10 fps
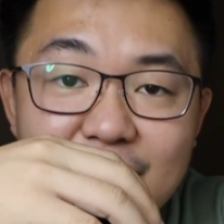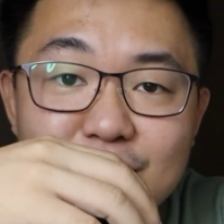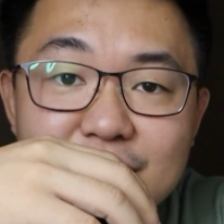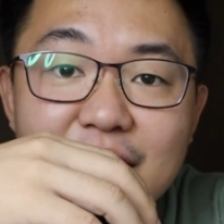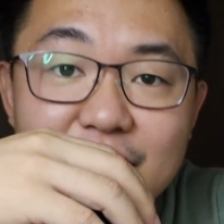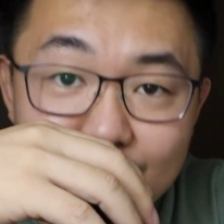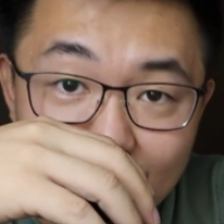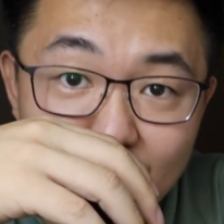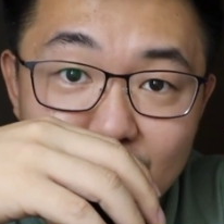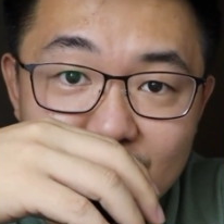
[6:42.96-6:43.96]
house
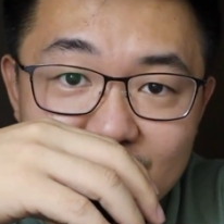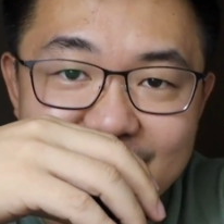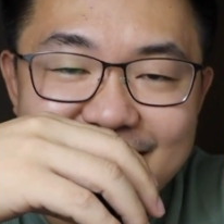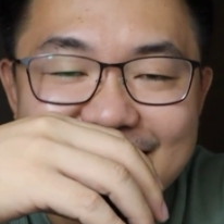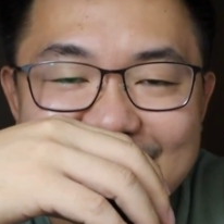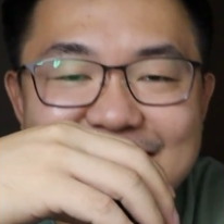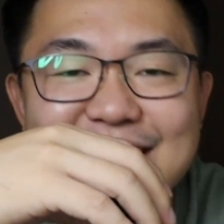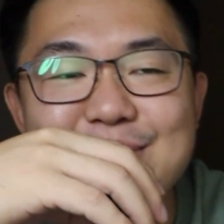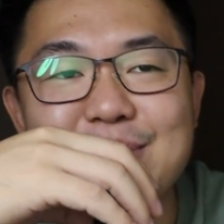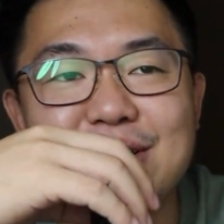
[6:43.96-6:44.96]
anymore. Right,
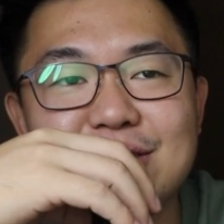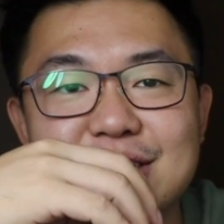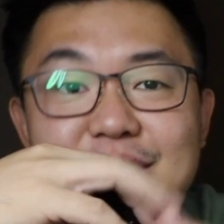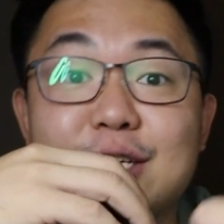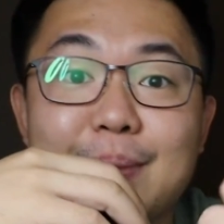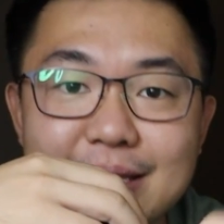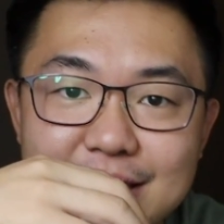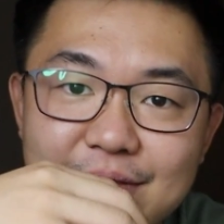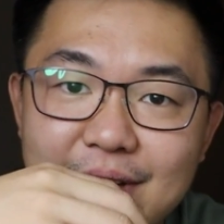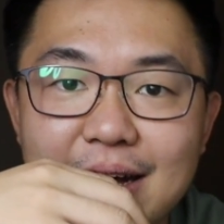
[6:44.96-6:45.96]
because it's
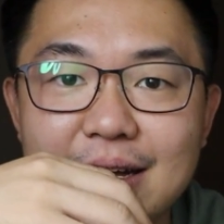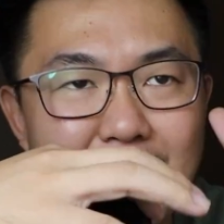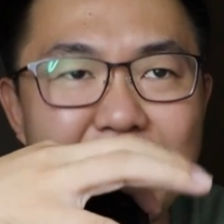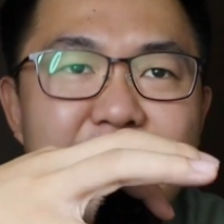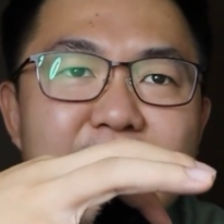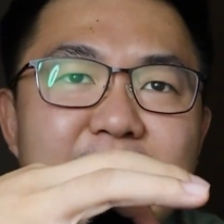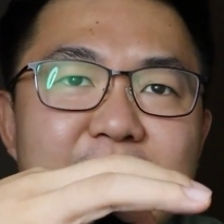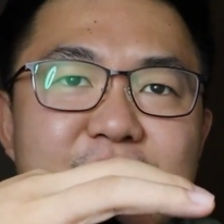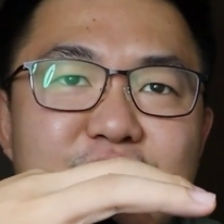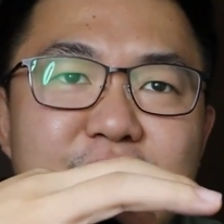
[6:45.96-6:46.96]
expensive lah. But I felt
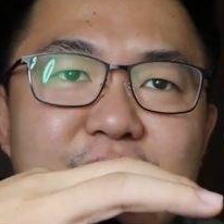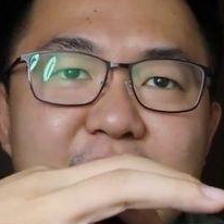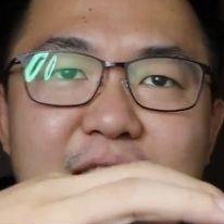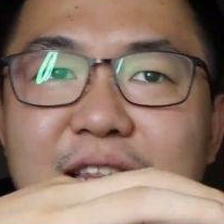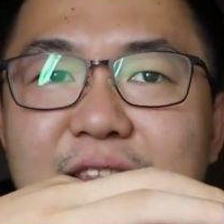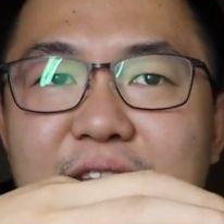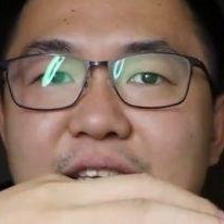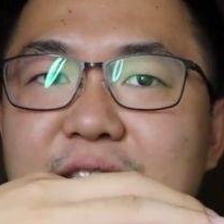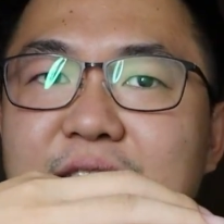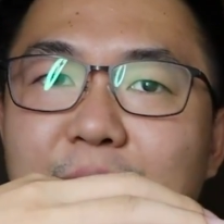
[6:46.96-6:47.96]
that generally
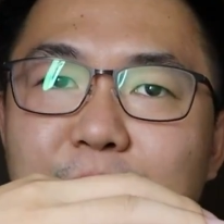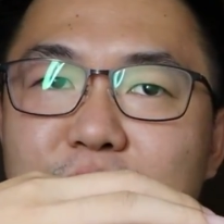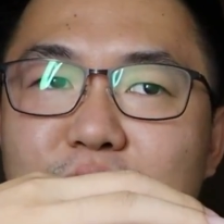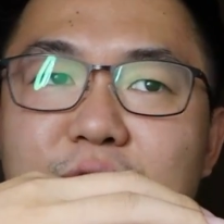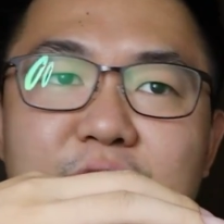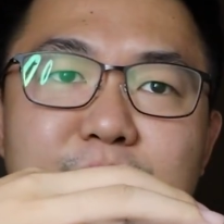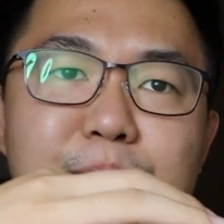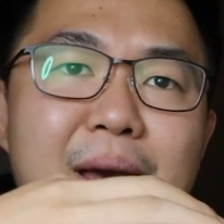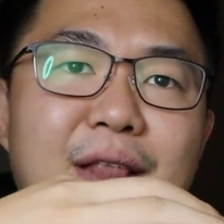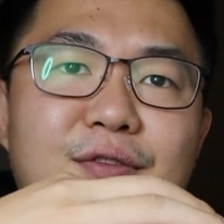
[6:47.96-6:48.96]
this episode is
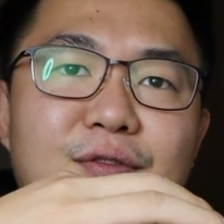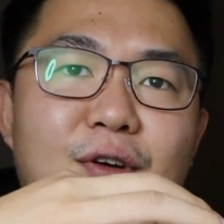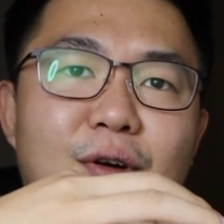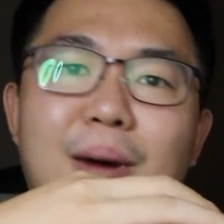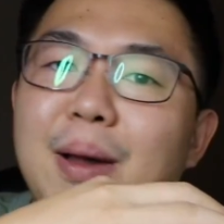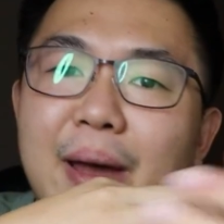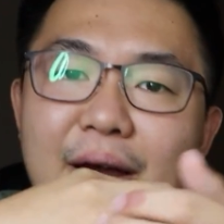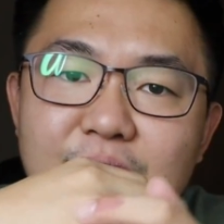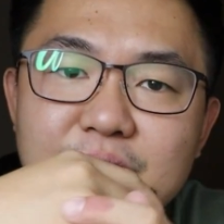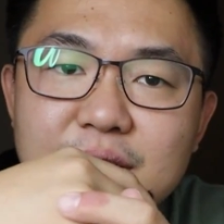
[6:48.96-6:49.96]
meant for my
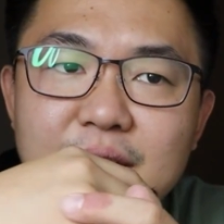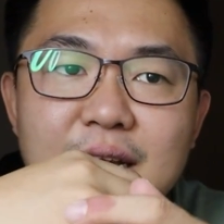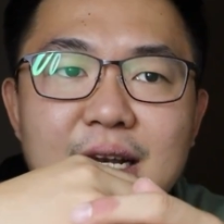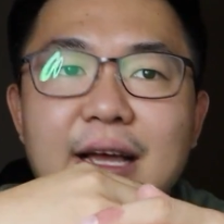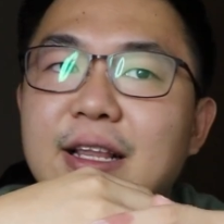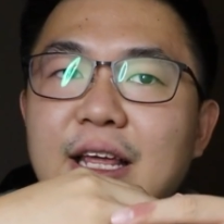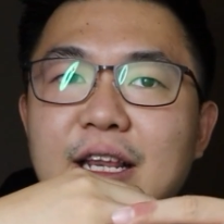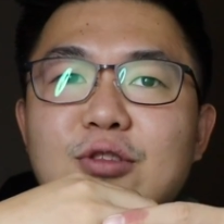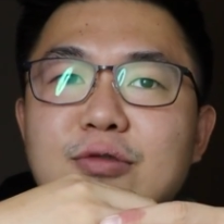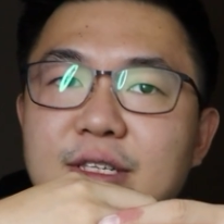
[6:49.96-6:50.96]
parents. Like they
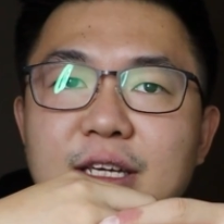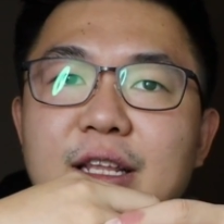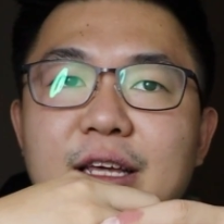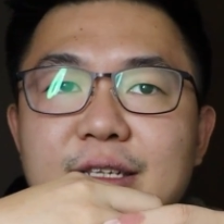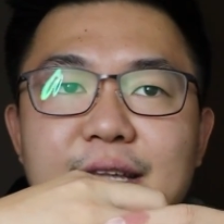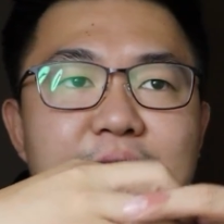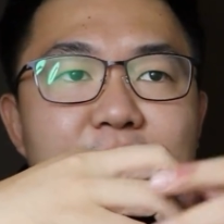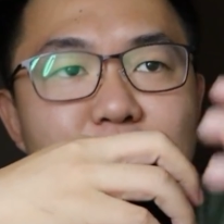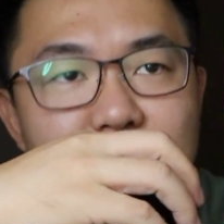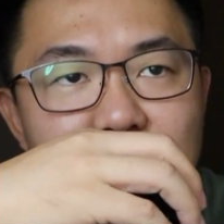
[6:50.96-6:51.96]
need to see this, then they
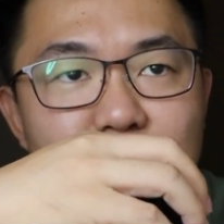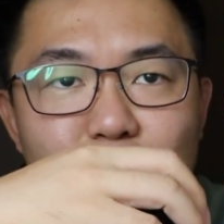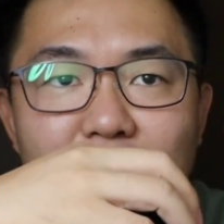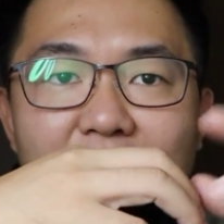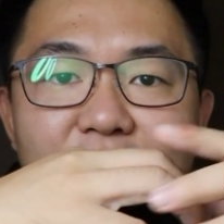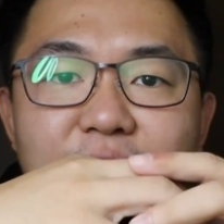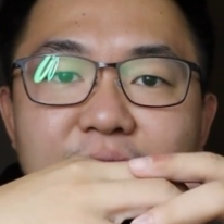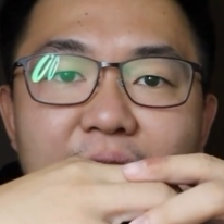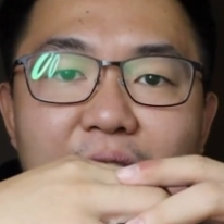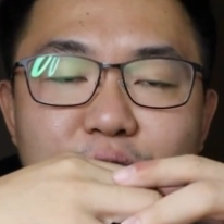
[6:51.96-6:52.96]
will need to cover
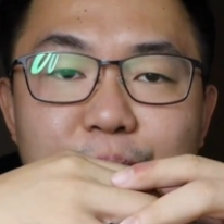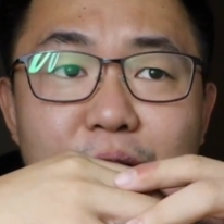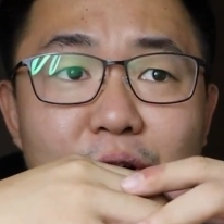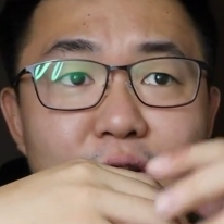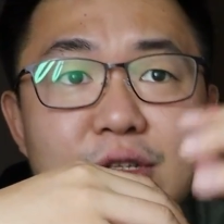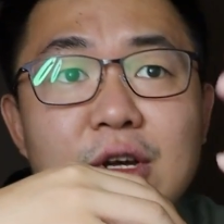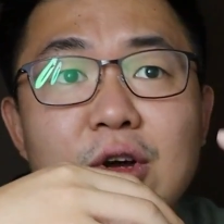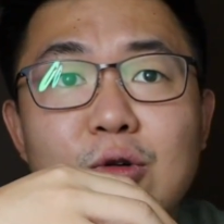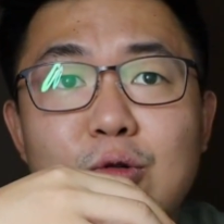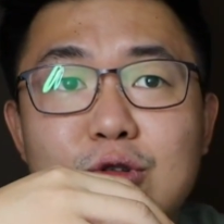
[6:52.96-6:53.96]
their house, because
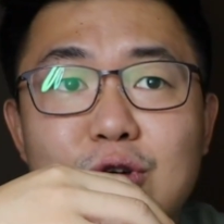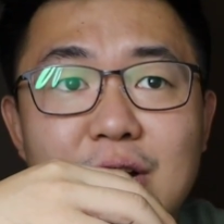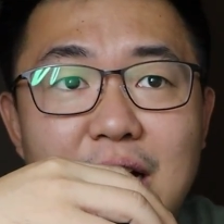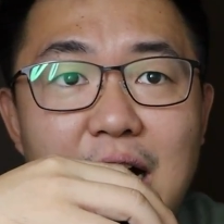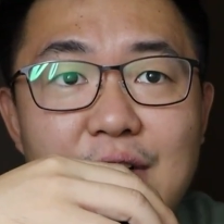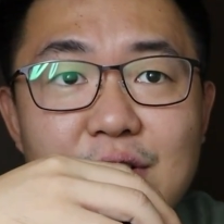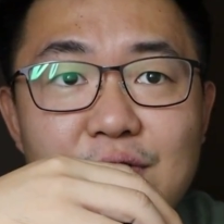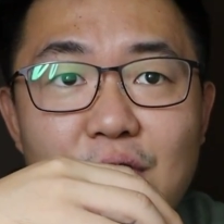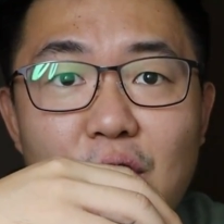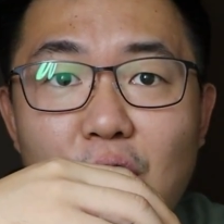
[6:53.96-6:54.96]
who's gonna cover
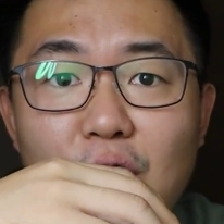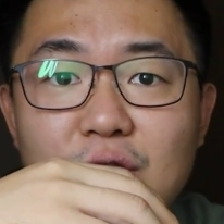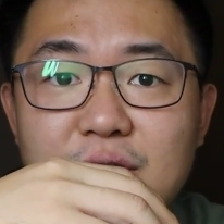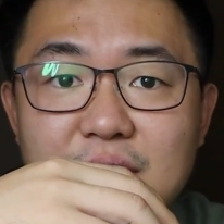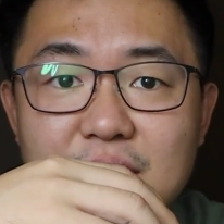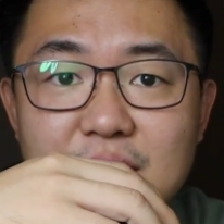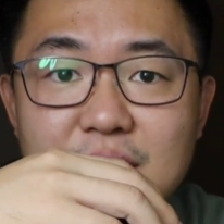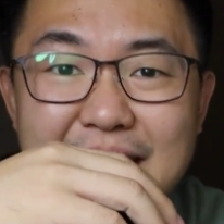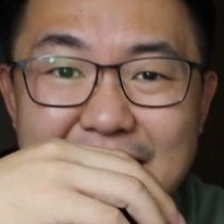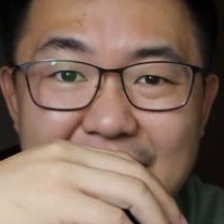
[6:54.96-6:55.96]
for all the
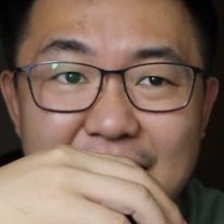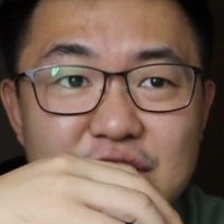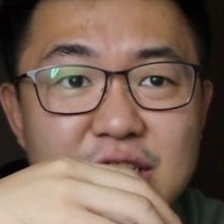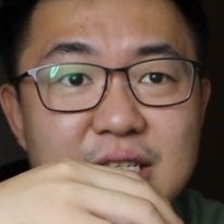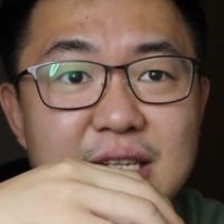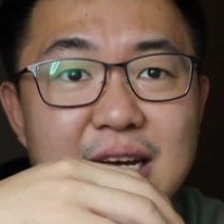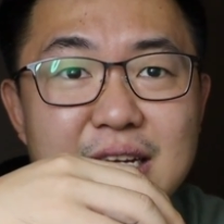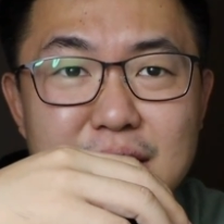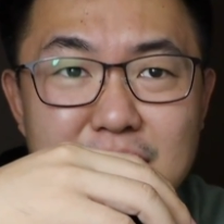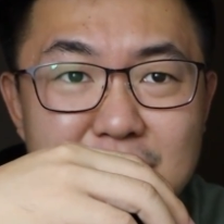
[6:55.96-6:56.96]
leakages lah,
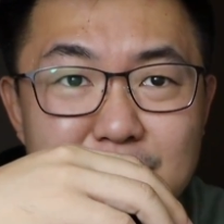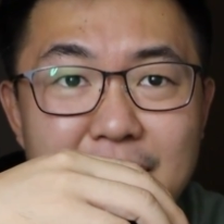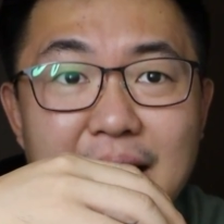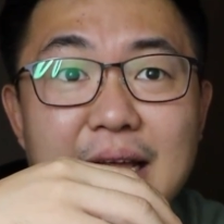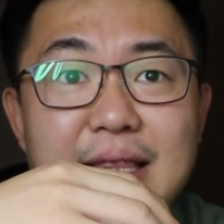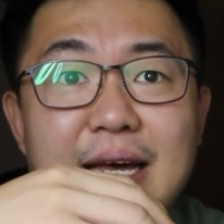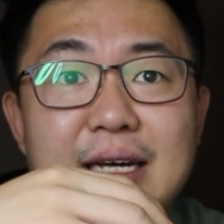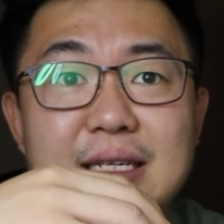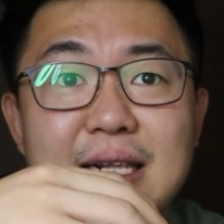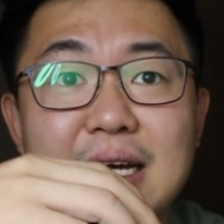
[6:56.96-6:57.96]
the termite
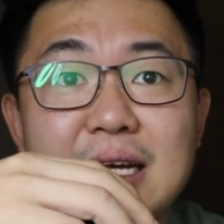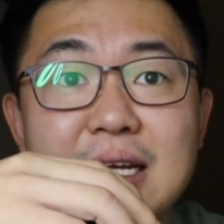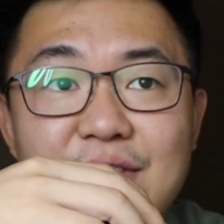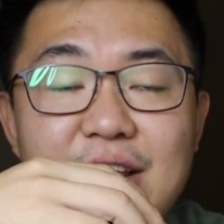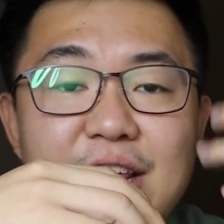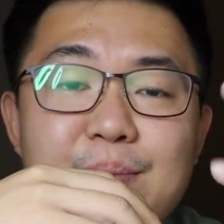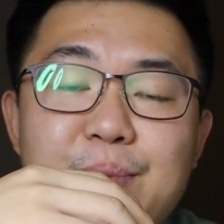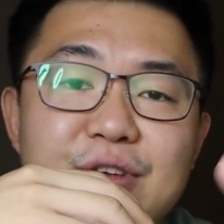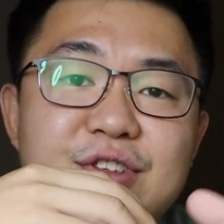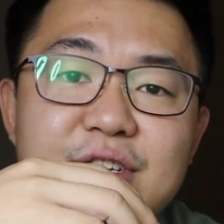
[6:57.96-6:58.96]
attacks lah? If they didn't
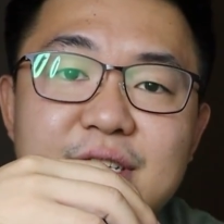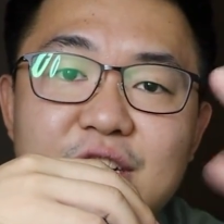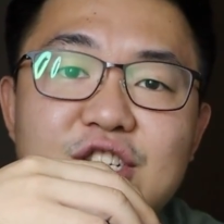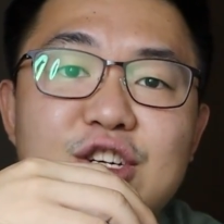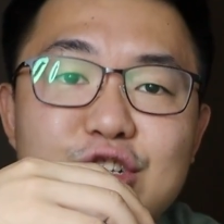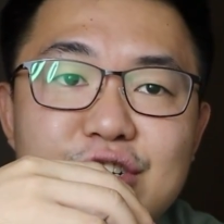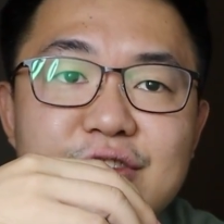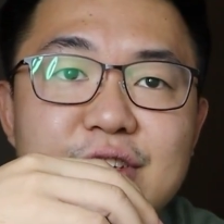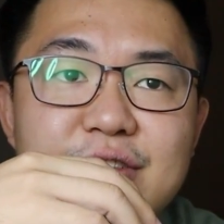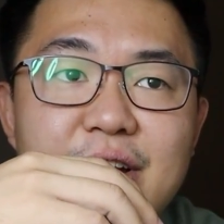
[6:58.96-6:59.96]
purchase such
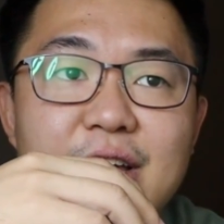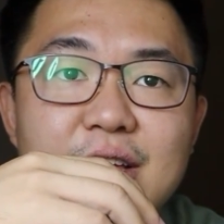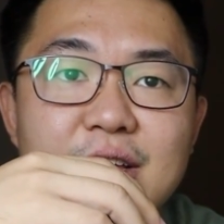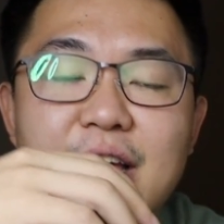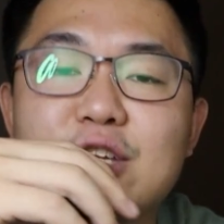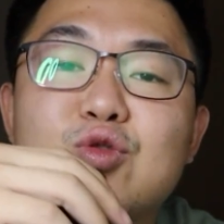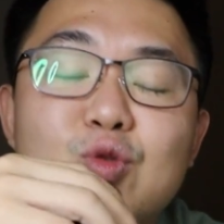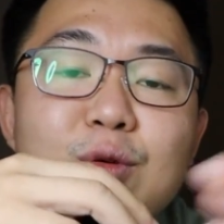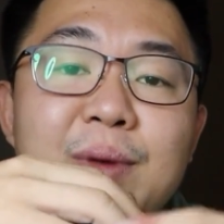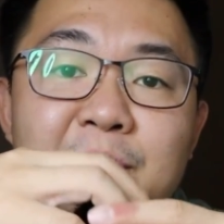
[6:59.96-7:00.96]
insurance, right, guess who
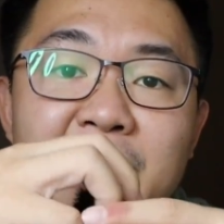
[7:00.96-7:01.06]
will be